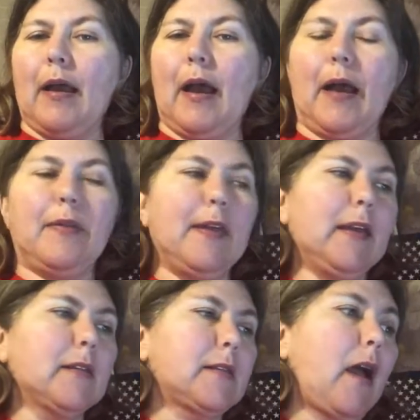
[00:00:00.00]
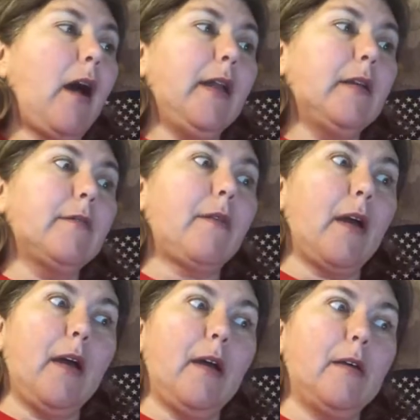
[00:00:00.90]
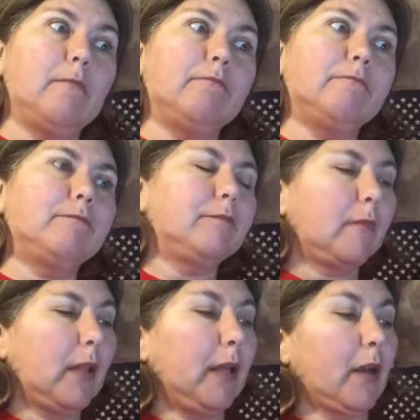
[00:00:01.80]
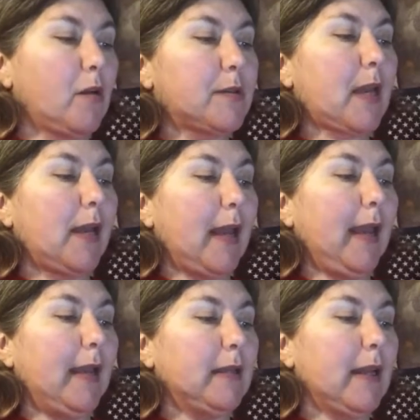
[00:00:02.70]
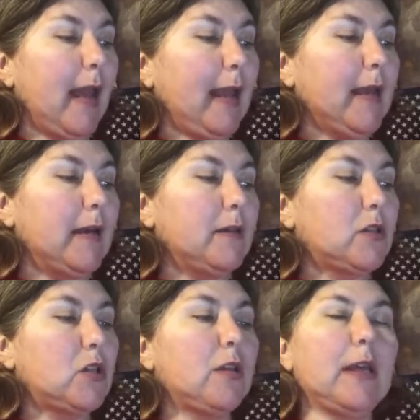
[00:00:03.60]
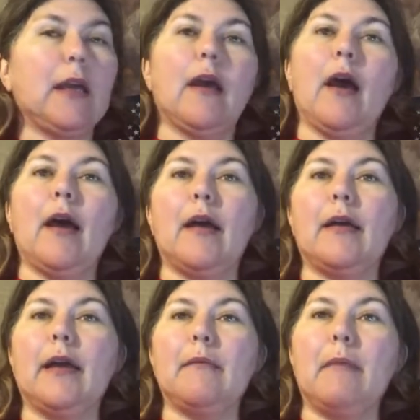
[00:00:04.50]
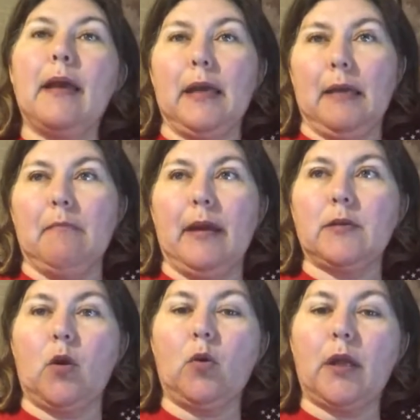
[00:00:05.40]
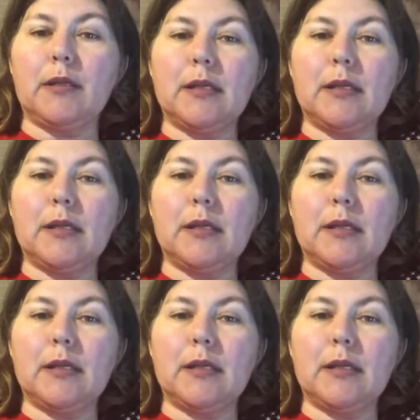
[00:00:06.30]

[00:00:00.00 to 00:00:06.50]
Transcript: I think it's kind of it goes kind of hand in hand to the it makes a whole lot of